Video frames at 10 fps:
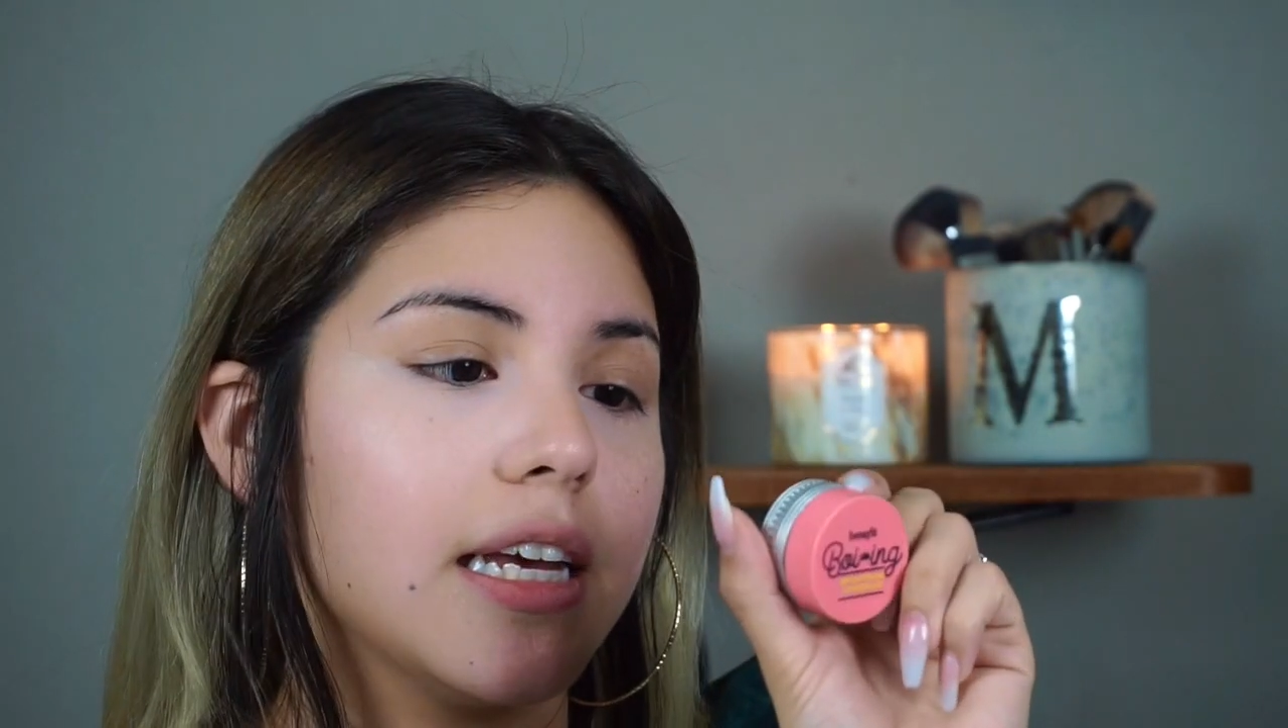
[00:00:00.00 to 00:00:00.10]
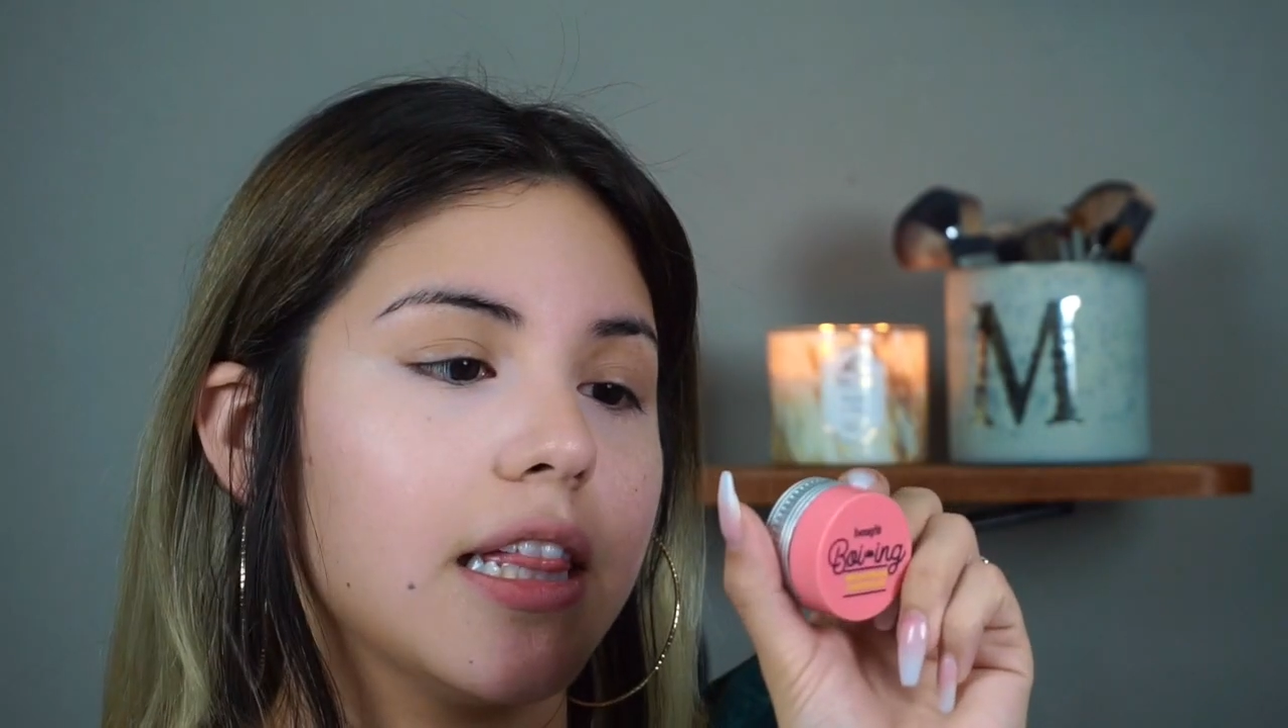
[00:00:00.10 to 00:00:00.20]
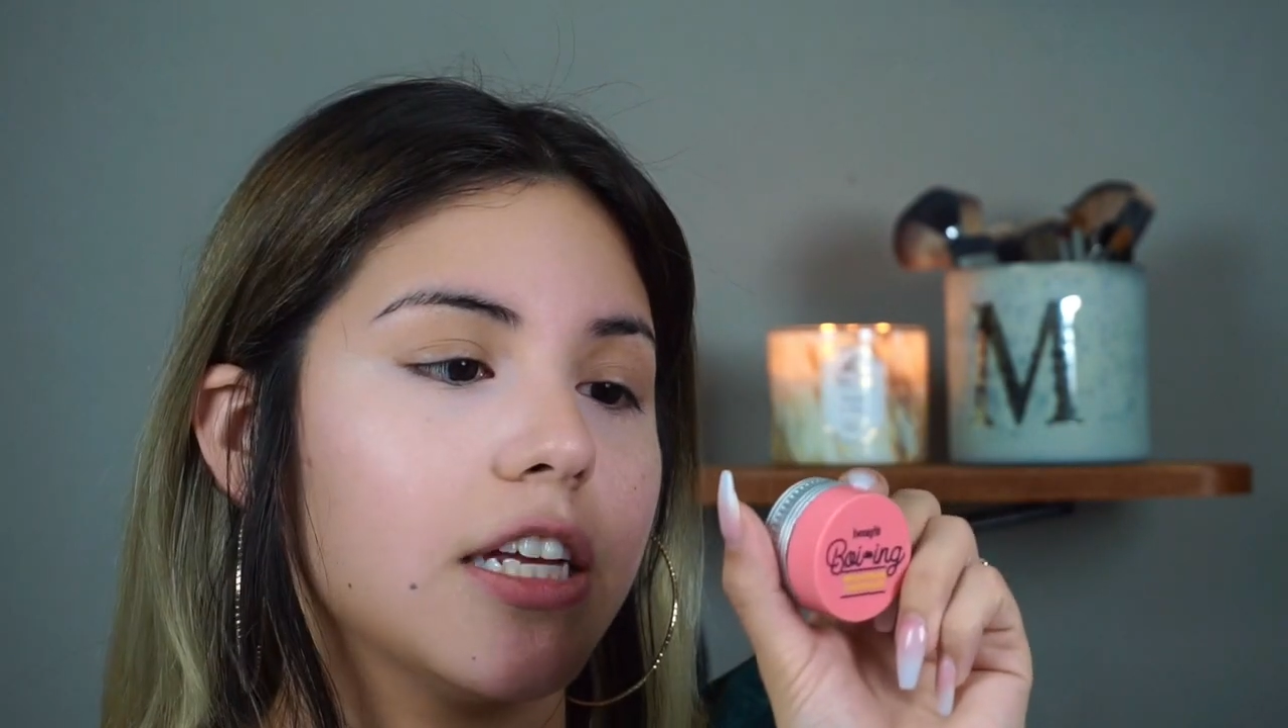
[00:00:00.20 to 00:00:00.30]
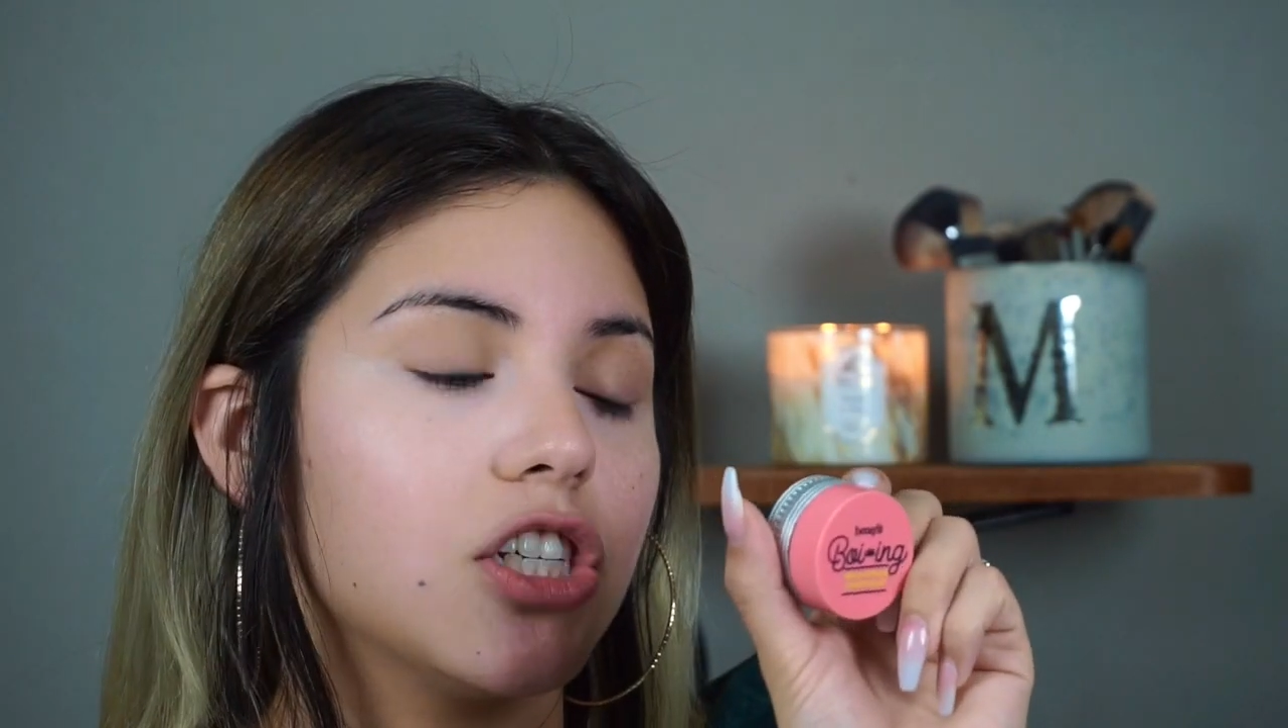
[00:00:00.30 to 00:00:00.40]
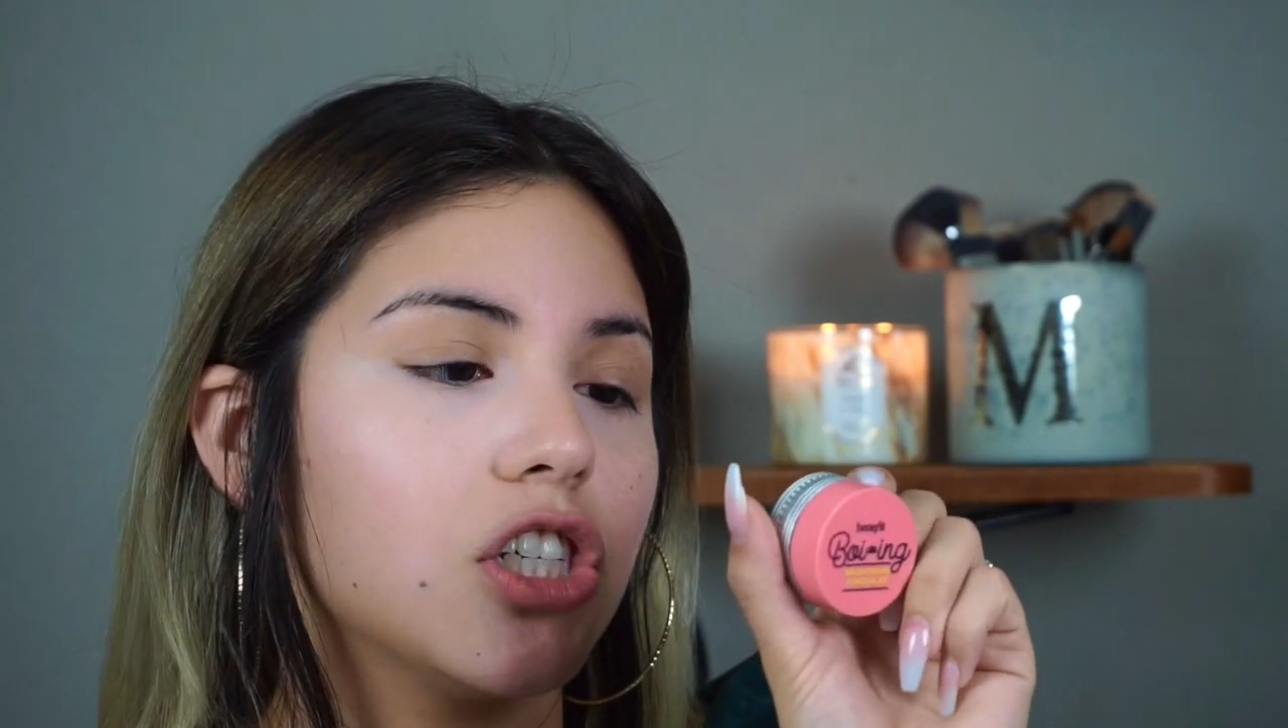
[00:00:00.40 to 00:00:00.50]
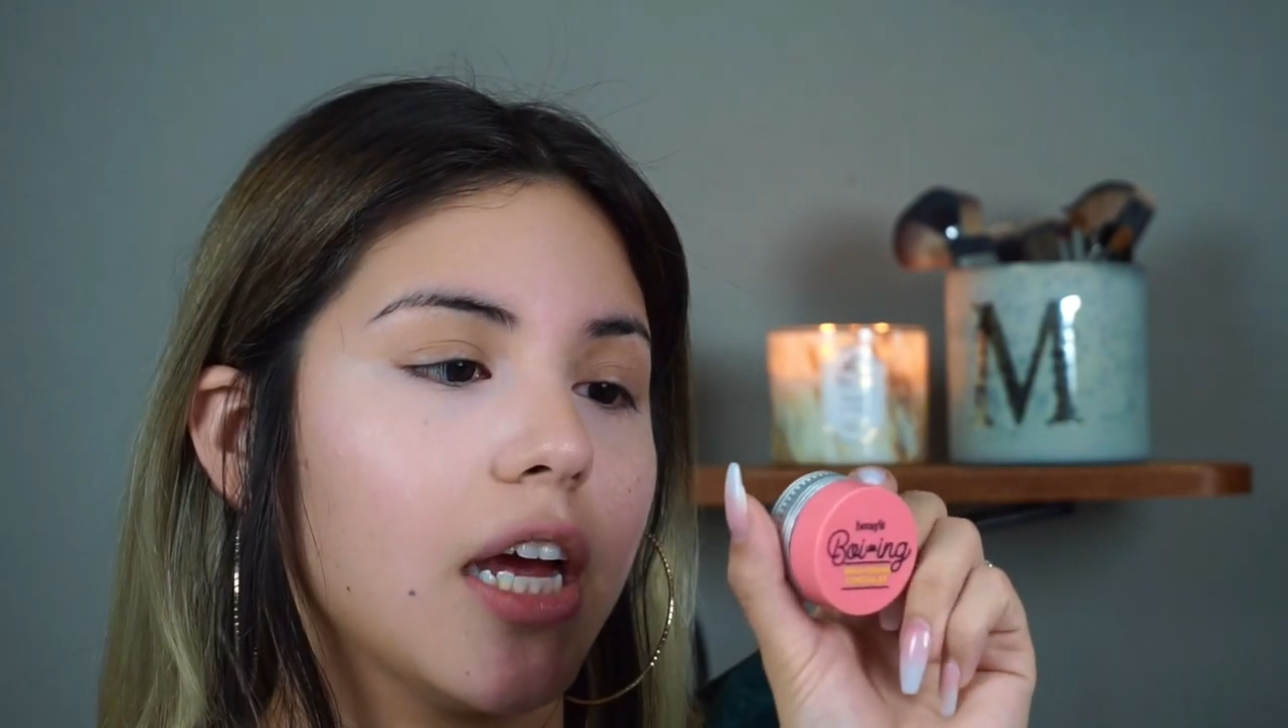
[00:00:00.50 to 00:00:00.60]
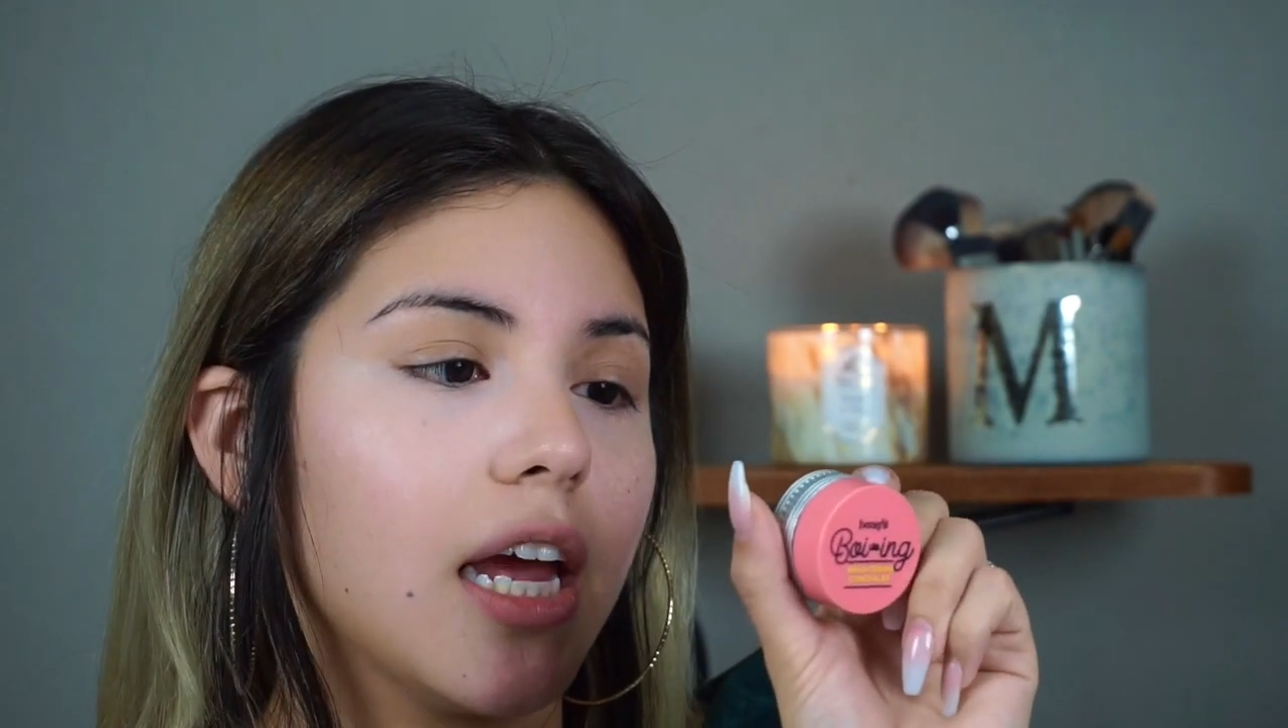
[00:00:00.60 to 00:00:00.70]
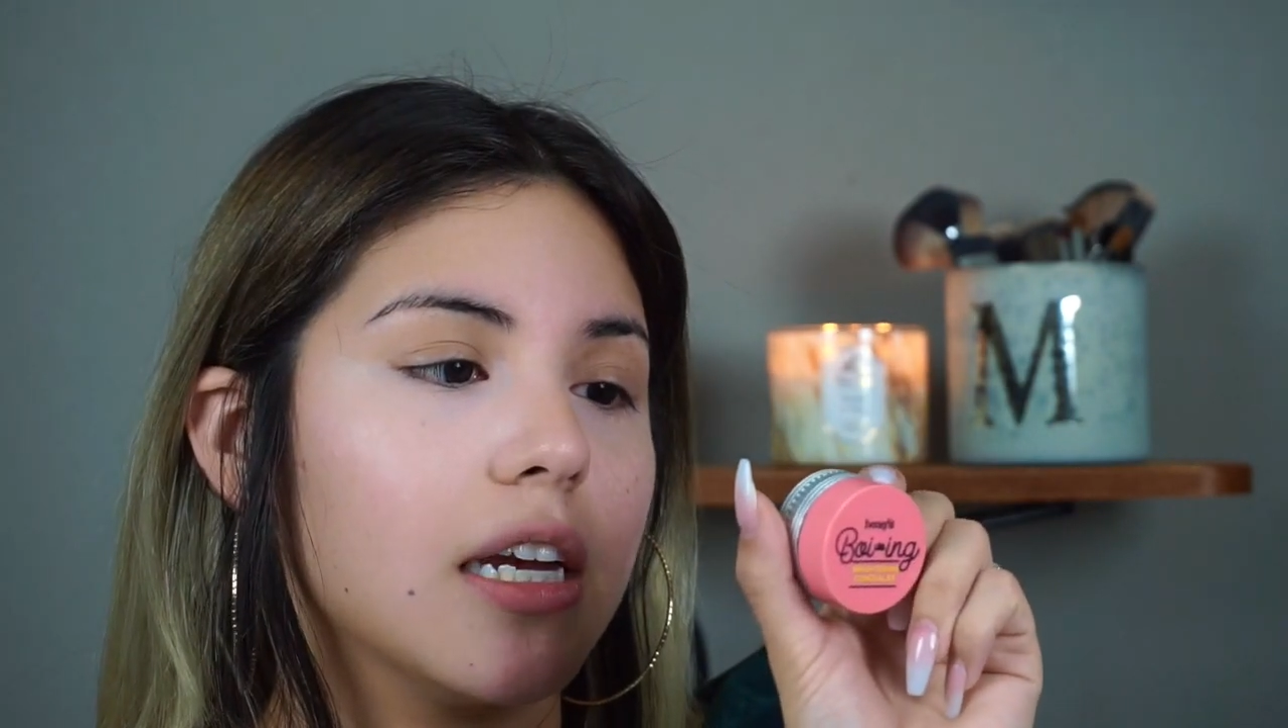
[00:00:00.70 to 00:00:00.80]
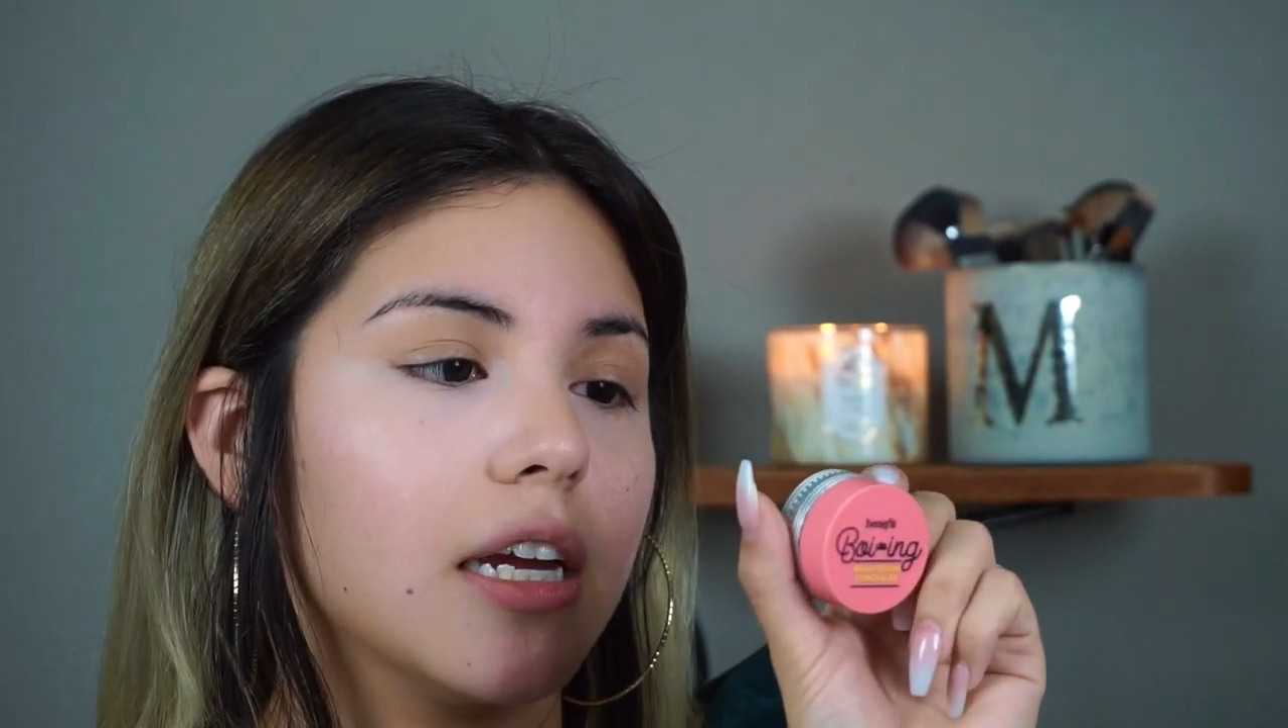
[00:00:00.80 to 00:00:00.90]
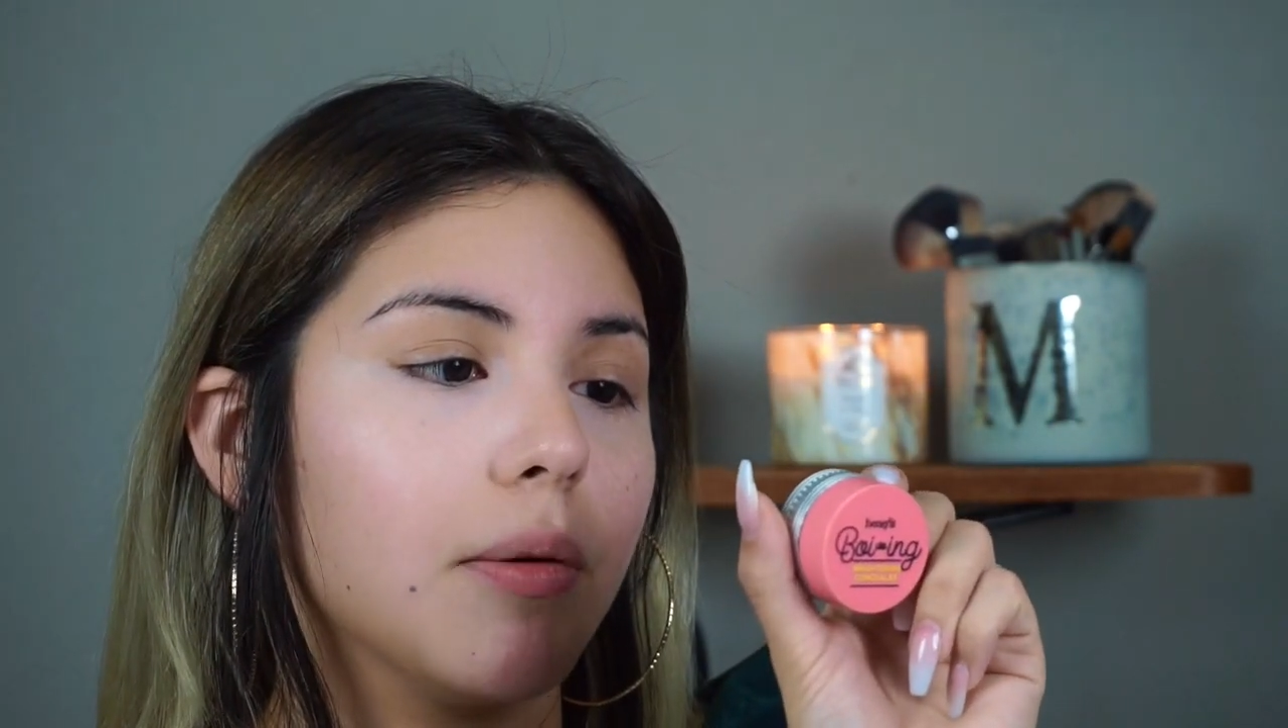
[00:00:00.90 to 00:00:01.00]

in the shade